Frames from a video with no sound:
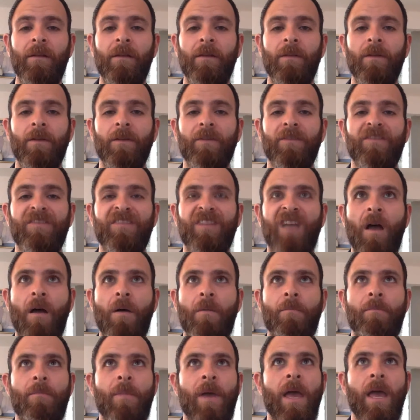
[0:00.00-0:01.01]
There's
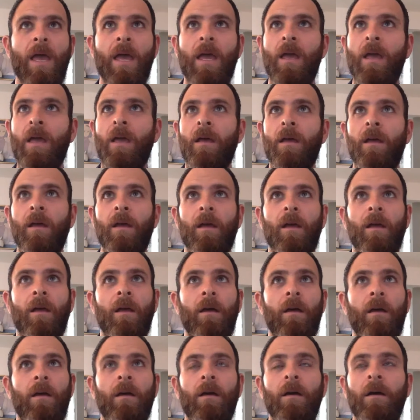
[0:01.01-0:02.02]
some
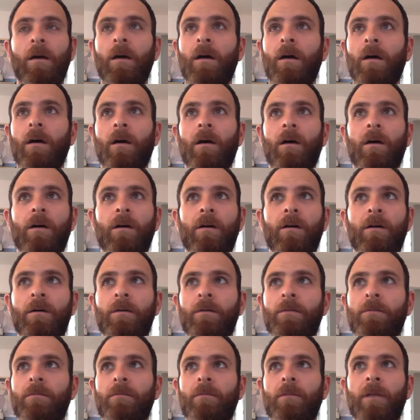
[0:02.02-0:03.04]
oh,
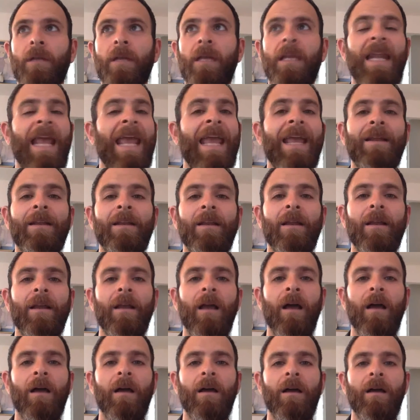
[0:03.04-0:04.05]
innate
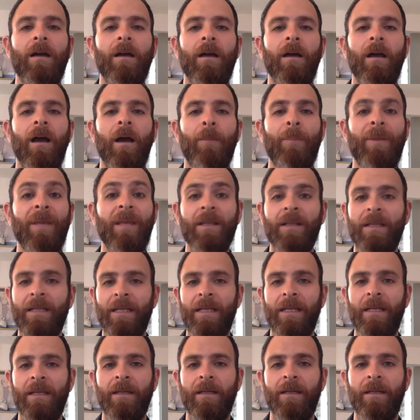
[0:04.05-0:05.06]

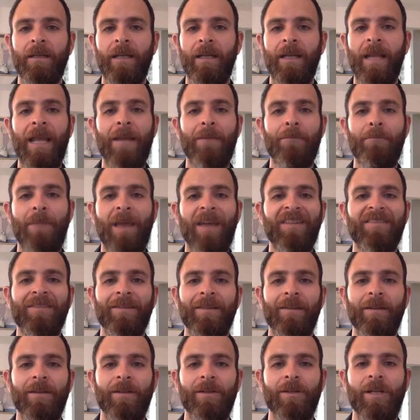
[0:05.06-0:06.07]
ability, innate
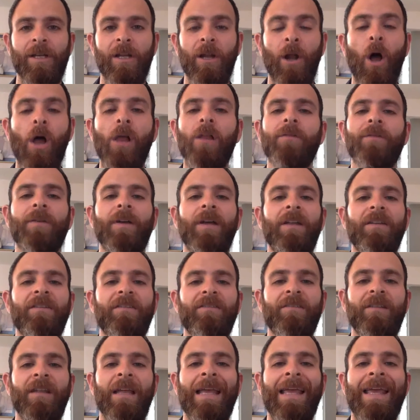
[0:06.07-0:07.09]
message in all of
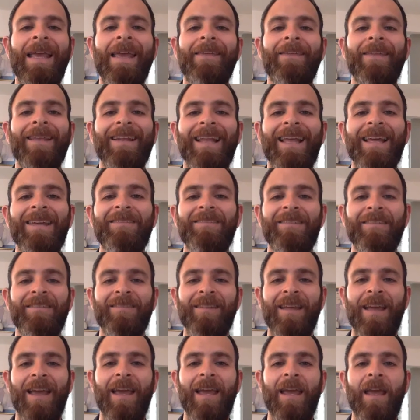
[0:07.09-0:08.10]
us that likes to
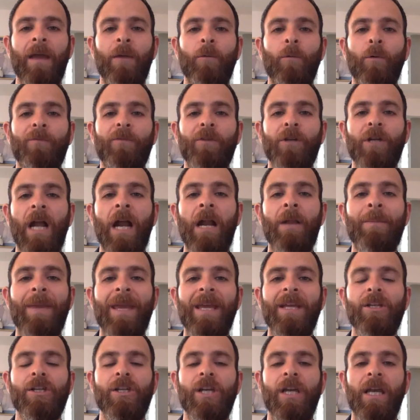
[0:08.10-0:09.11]
say, well, if you're going to
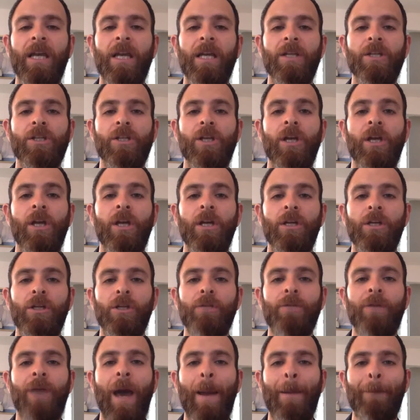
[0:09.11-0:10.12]
make change,
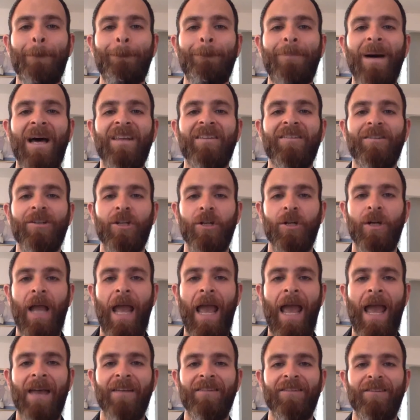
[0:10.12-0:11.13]
you've got to bust your
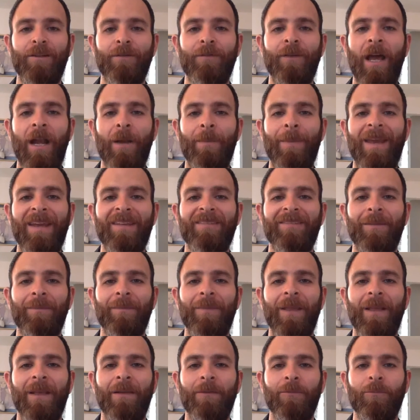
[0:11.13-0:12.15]
ass. You've got to make
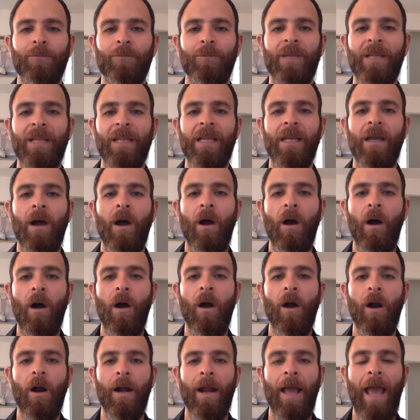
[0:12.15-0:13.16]
something really
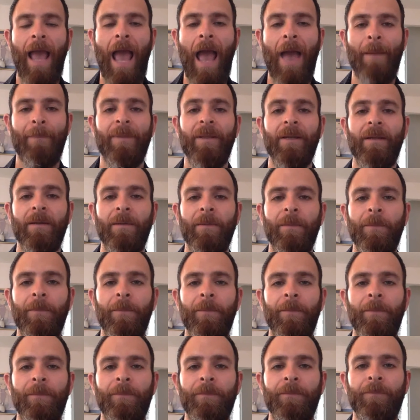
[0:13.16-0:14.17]
hard happen.
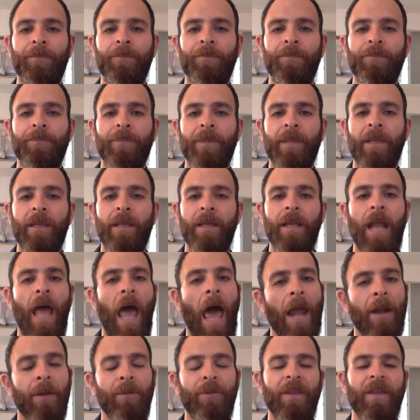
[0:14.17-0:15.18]

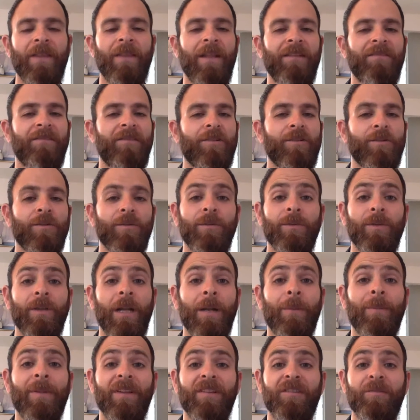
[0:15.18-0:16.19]
I don't think that's the truth, and
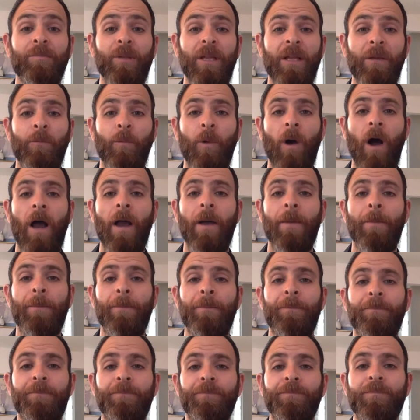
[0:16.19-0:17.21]
I'm going to explain why.
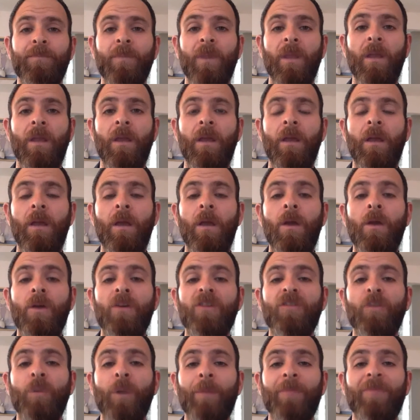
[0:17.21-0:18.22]

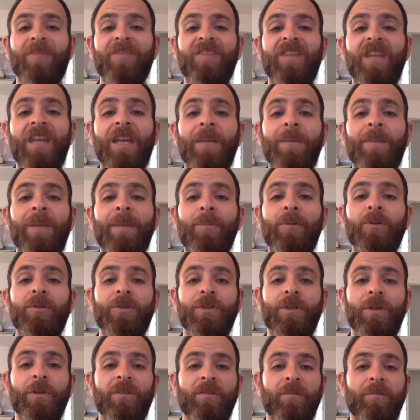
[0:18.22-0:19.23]
So what I'm seeing people
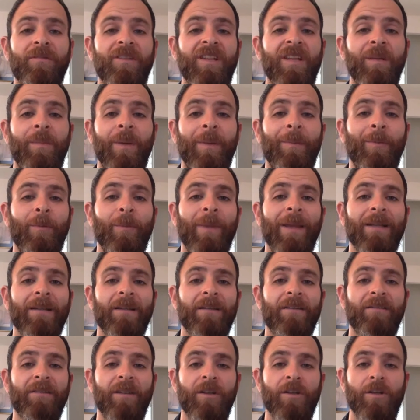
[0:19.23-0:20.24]
do is I'm seeing people make
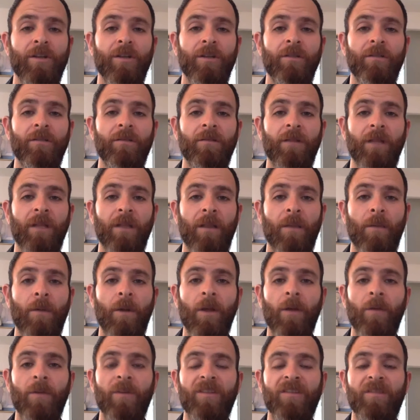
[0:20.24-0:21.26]
decisions. Like they want
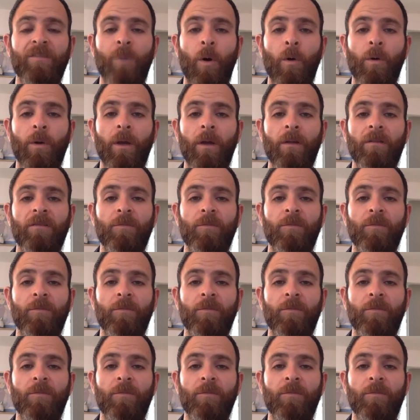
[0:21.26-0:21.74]
to quit smoking.